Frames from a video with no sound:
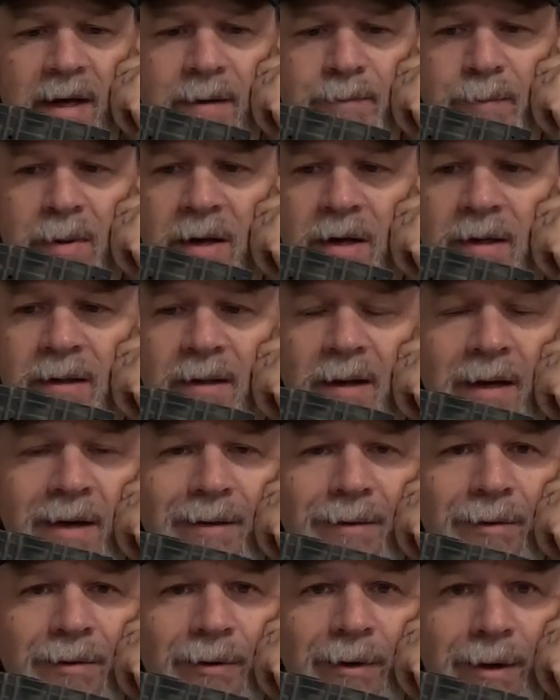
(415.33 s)
I paid
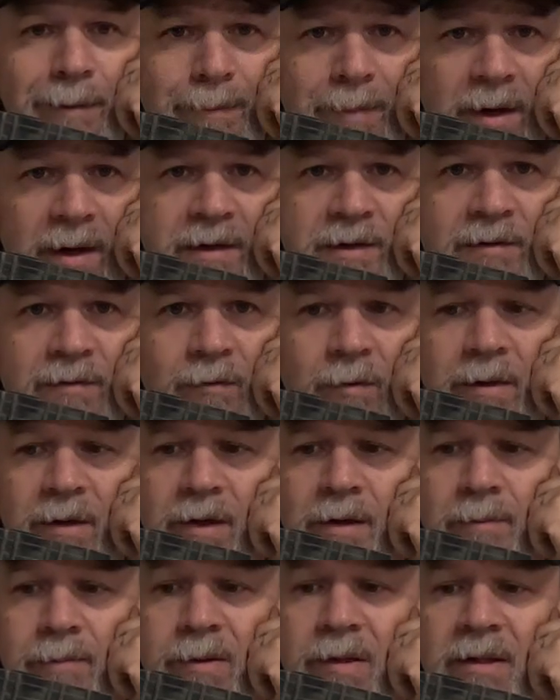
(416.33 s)
like 30 bucks for the
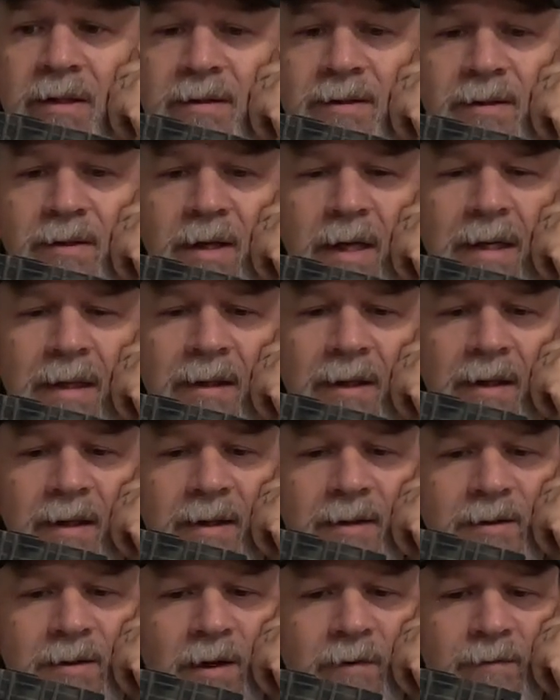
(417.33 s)
complete set of
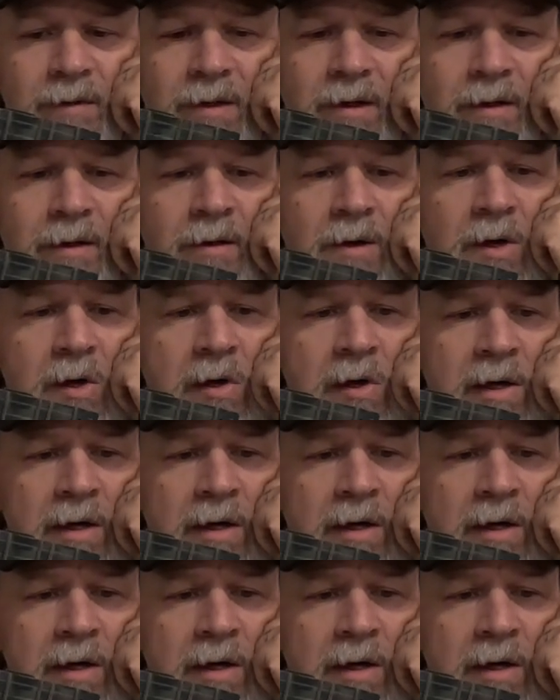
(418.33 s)
links off of there.